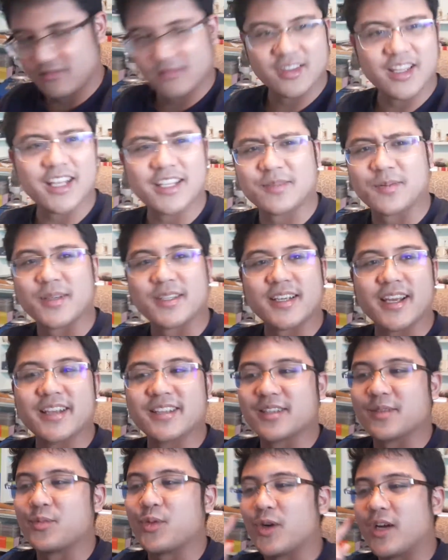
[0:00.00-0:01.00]
that's
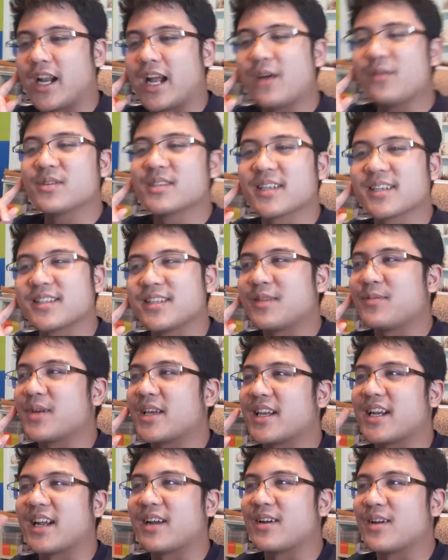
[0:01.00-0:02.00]
besides the point. I was like
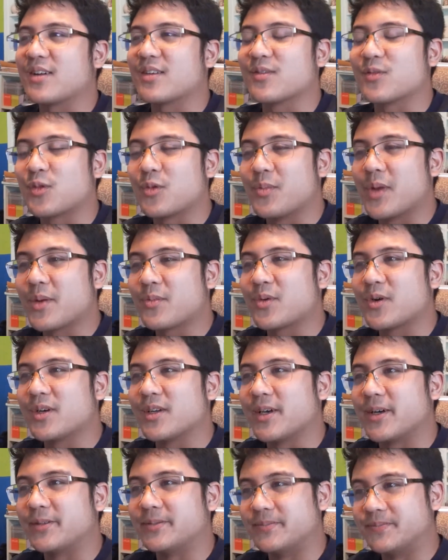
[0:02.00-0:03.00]
sleeping and I uh,
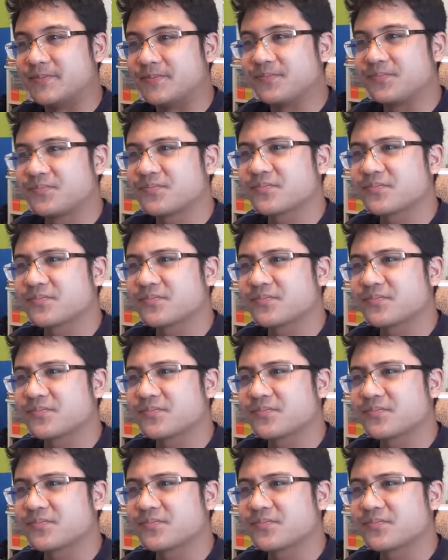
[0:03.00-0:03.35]
remembered um